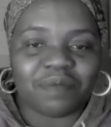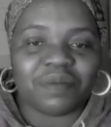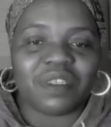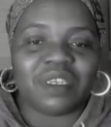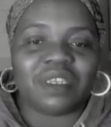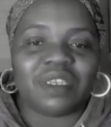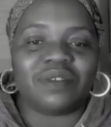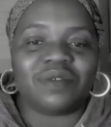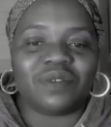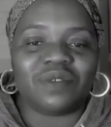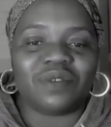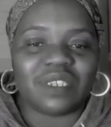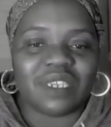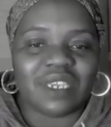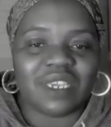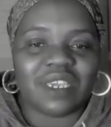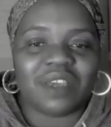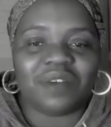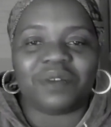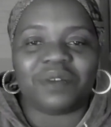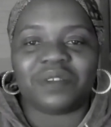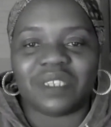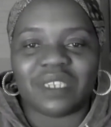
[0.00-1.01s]
something to
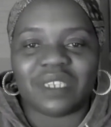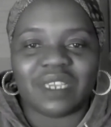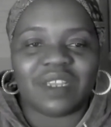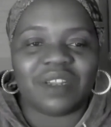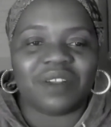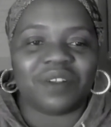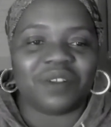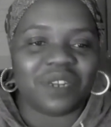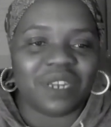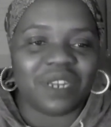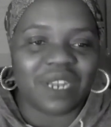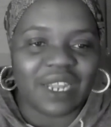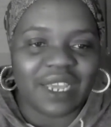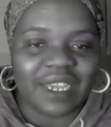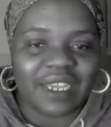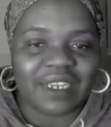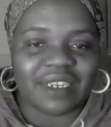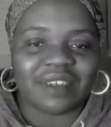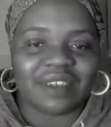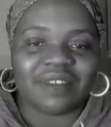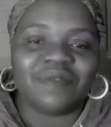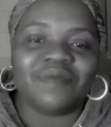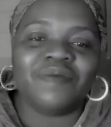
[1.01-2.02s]
say or share
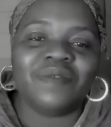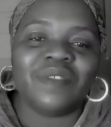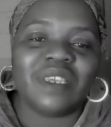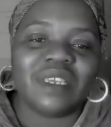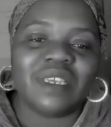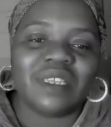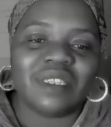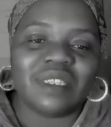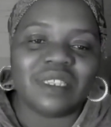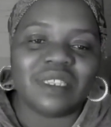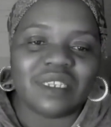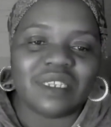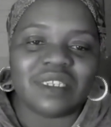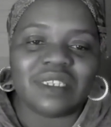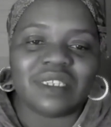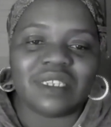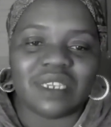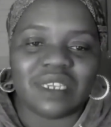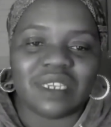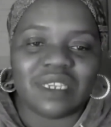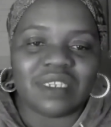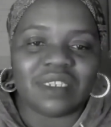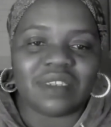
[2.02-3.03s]
online,
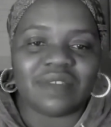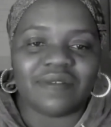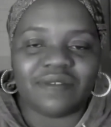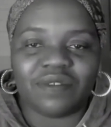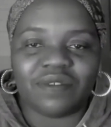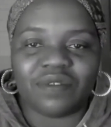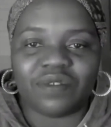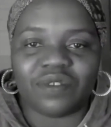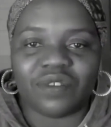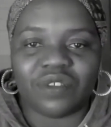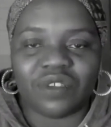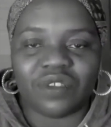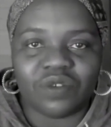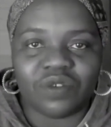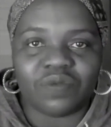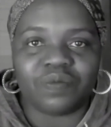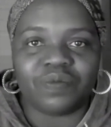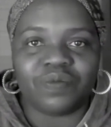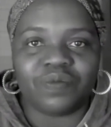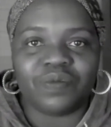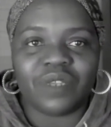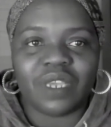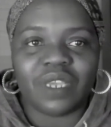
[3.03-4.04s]
this is for
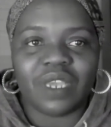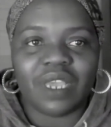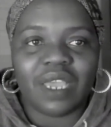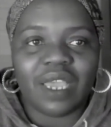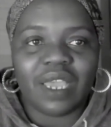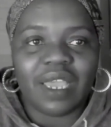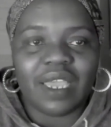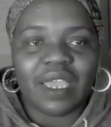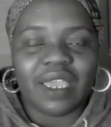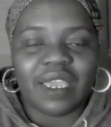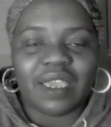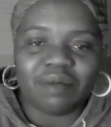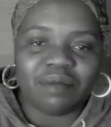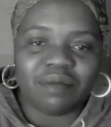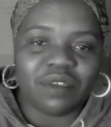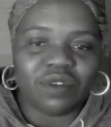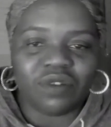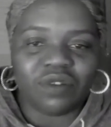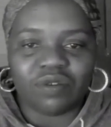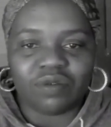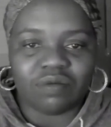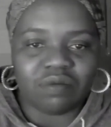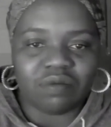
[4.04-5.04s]
you. And
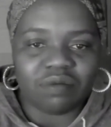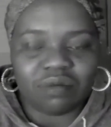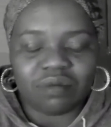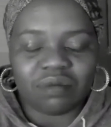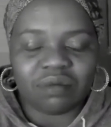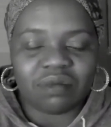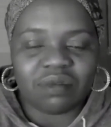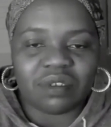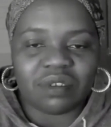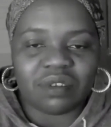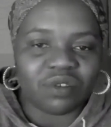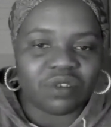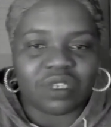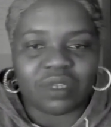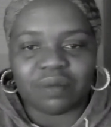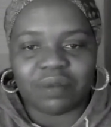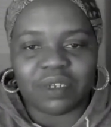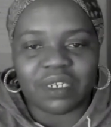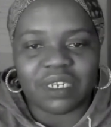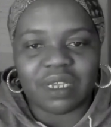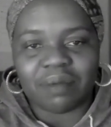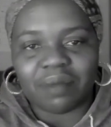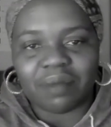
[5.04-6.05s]
you know,
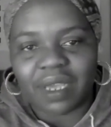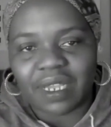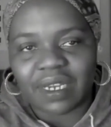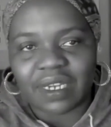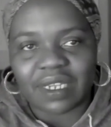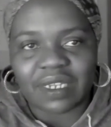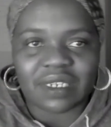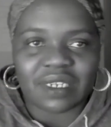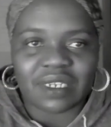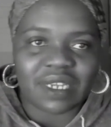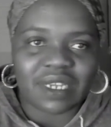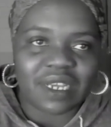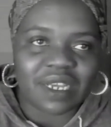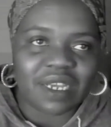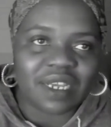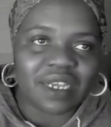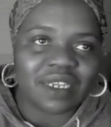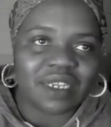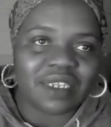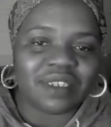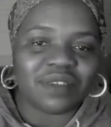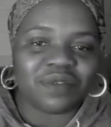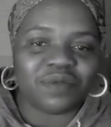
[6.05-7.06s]
social media
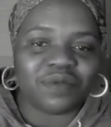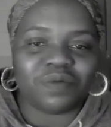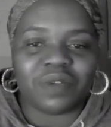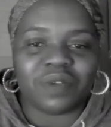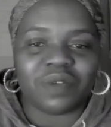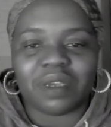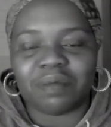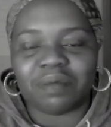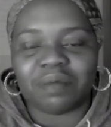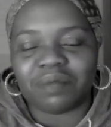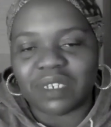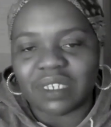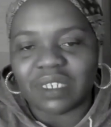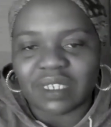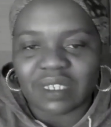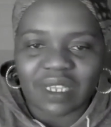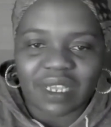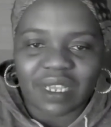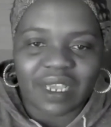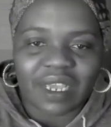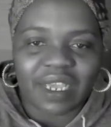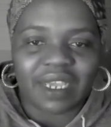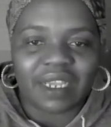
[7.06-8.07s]
managers, web
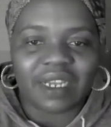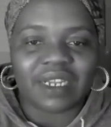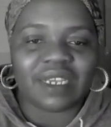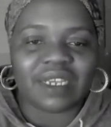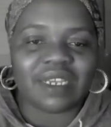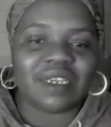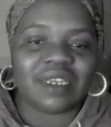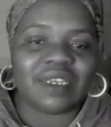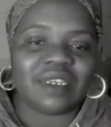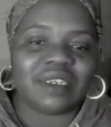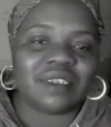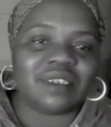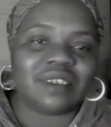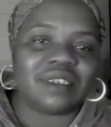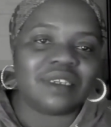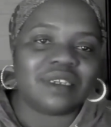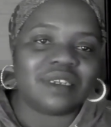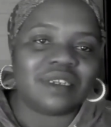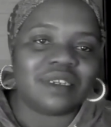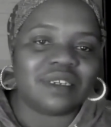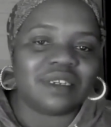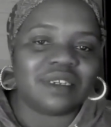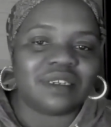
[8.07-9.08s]

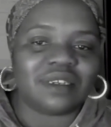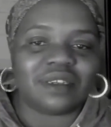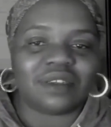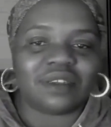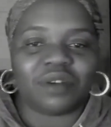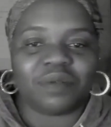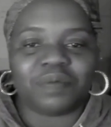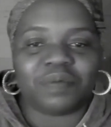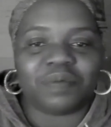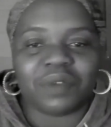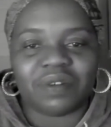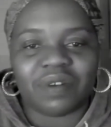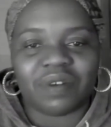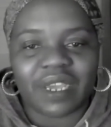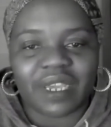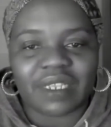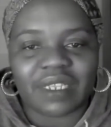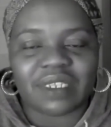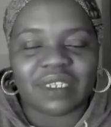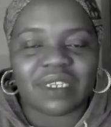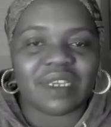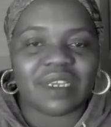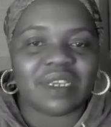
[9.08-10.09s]
designers,
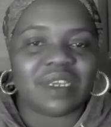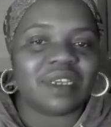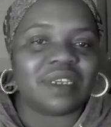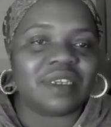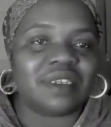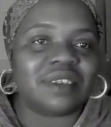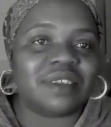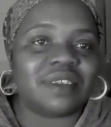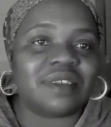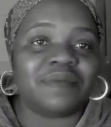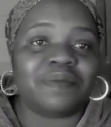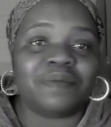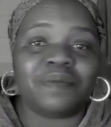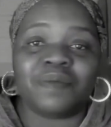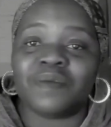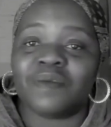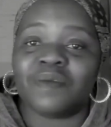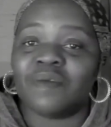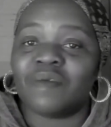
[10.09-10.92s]
copywriters,